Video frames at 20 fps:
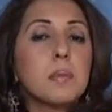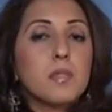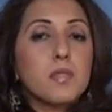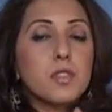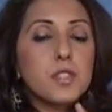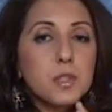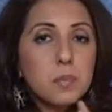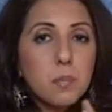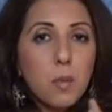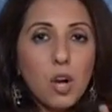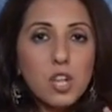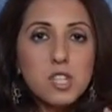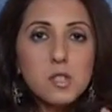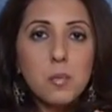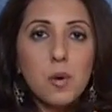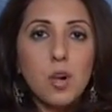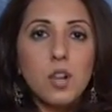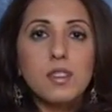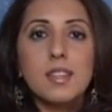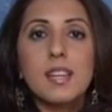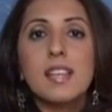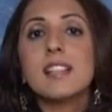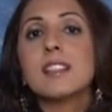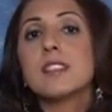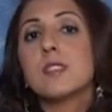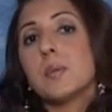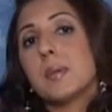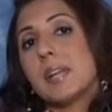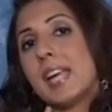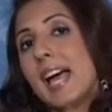but for small
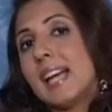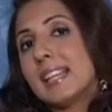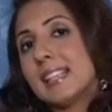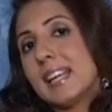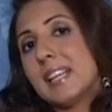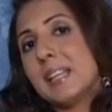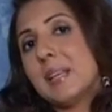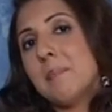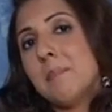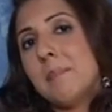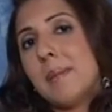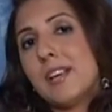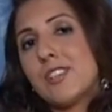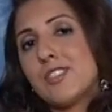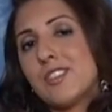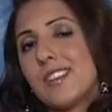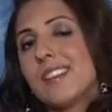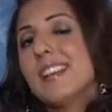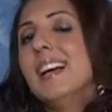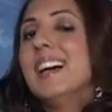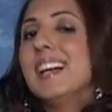things you can get impatient.